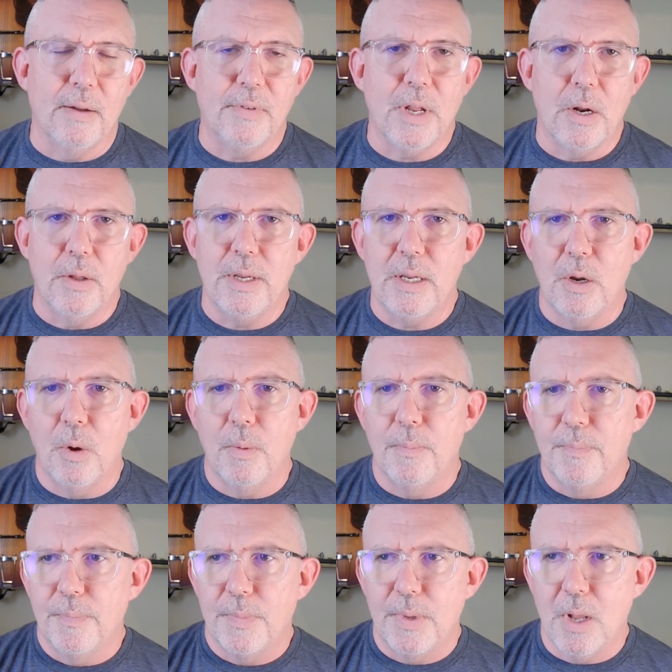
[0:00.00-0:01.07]
I've got
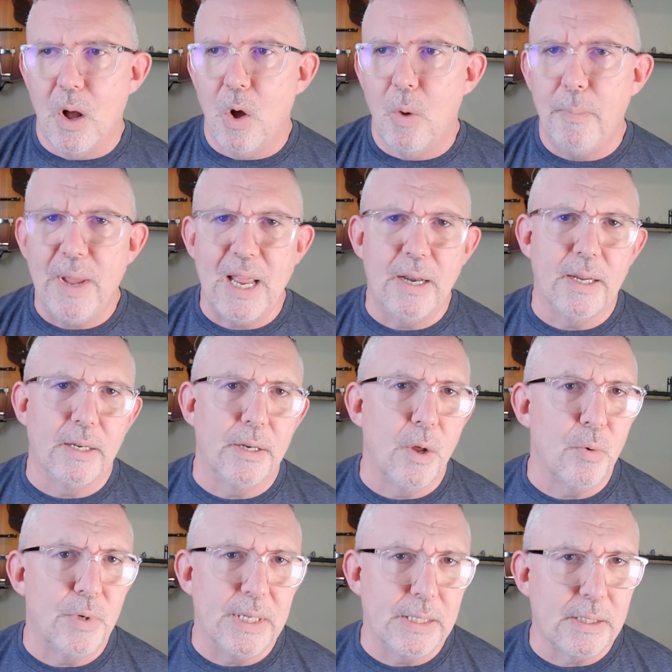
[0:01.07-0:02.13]
all panic,
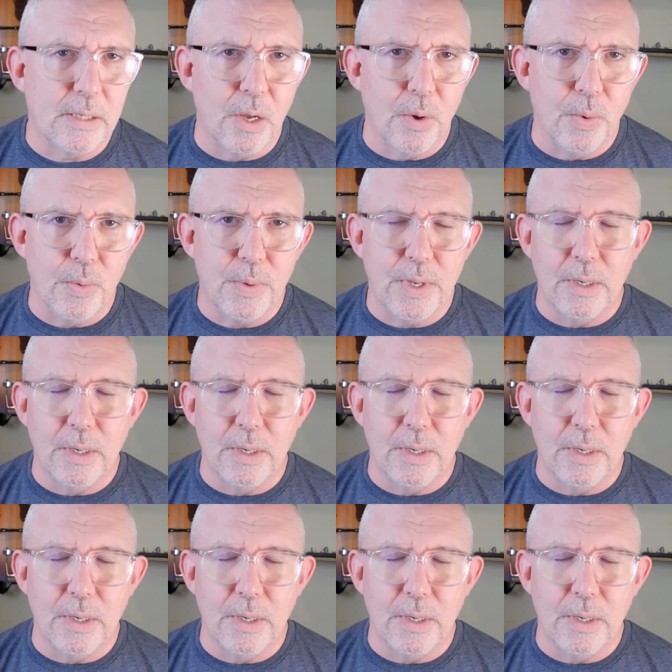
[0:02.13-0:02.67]
no disco.